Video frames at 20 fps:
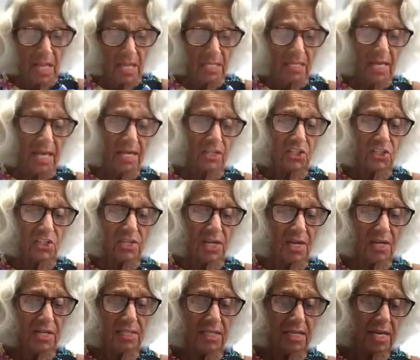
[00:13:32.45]
Last
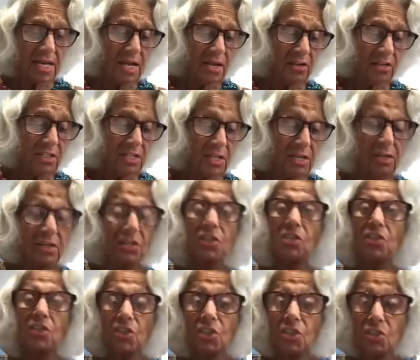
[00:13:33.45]
night at the care center, this
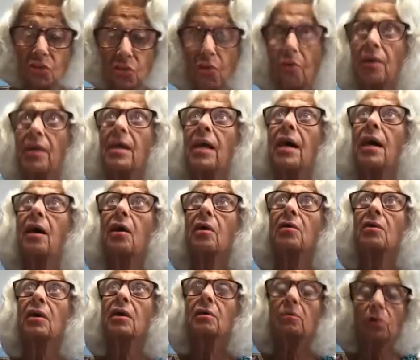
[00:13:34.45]
is the story now.
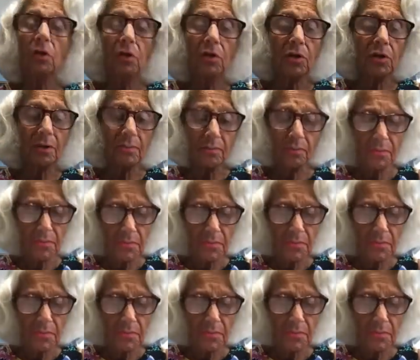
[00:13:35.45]
We're good.